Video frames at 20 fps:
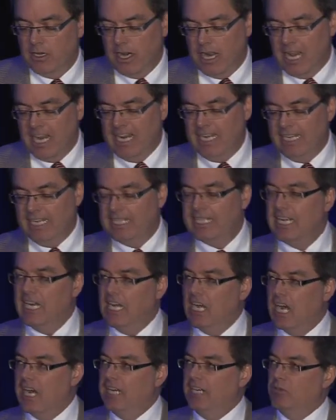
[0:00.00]
80 to
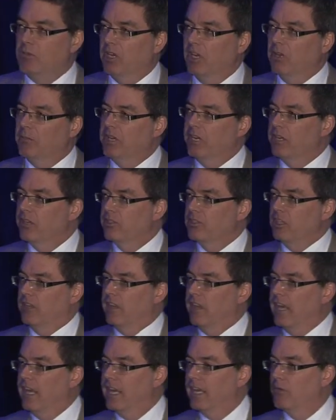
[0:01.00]
90 millimeters in
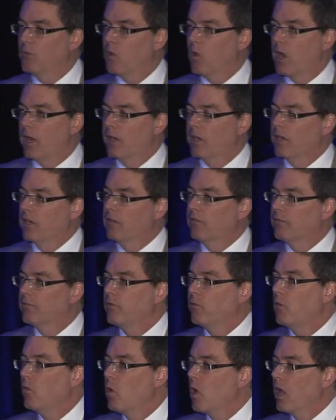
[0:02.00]
the headwater of
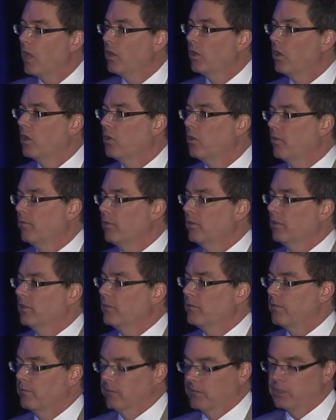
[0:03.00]
water
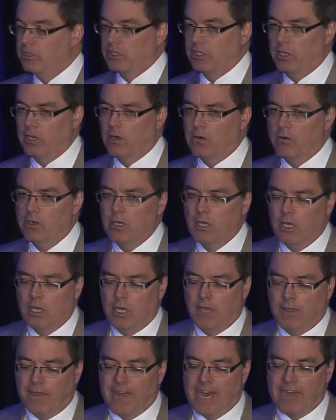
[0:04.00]
equivalents from the snow.
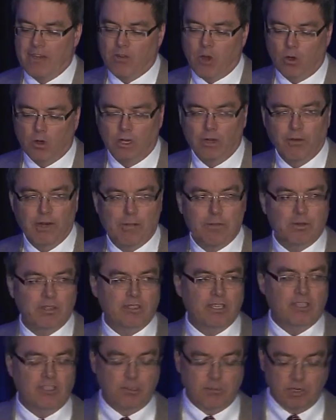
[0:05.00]
That only
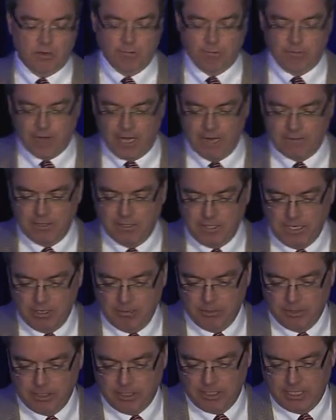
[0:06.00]
represents about 5 to
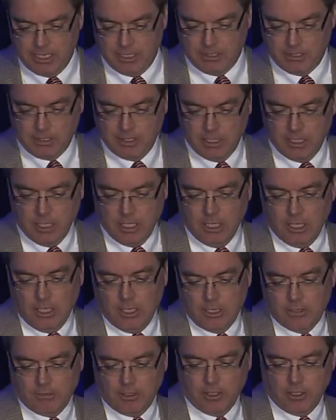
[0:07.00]
10%
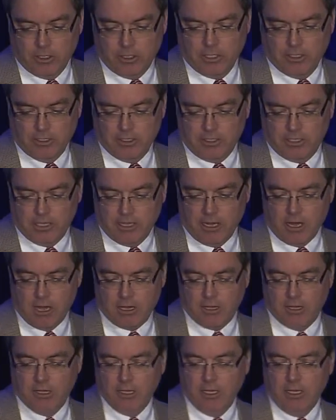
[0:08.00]
of the current
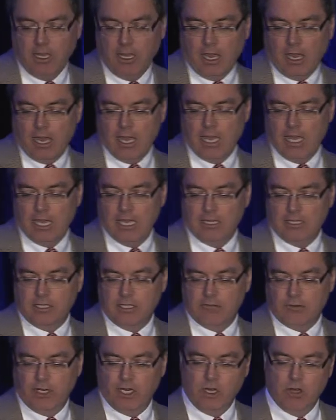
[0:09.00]
stock. And
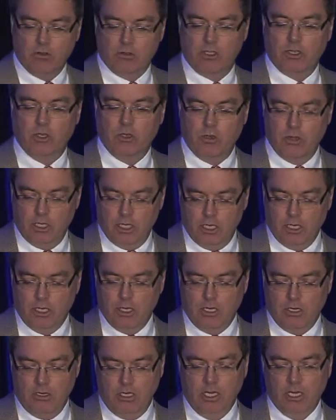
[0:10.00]
if we go to the
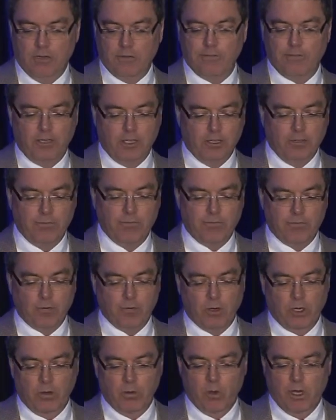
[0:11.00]
near field,
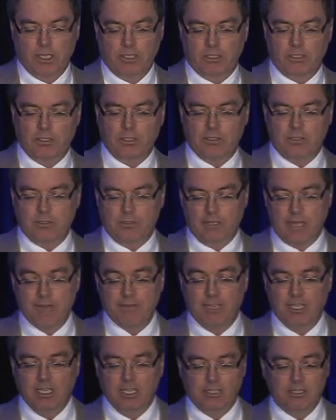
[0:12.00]
41 to
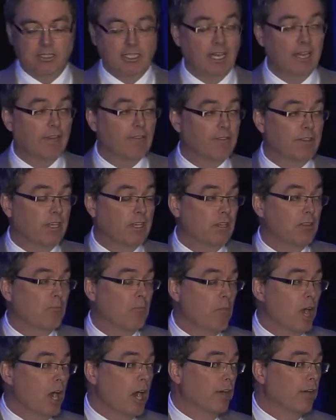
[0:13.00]
70, say, of the
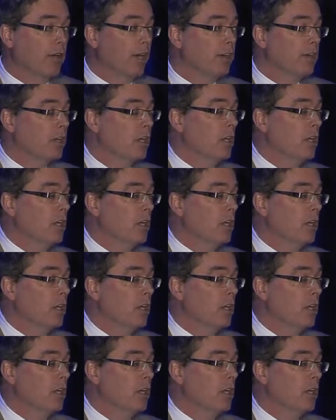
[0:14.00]
moderate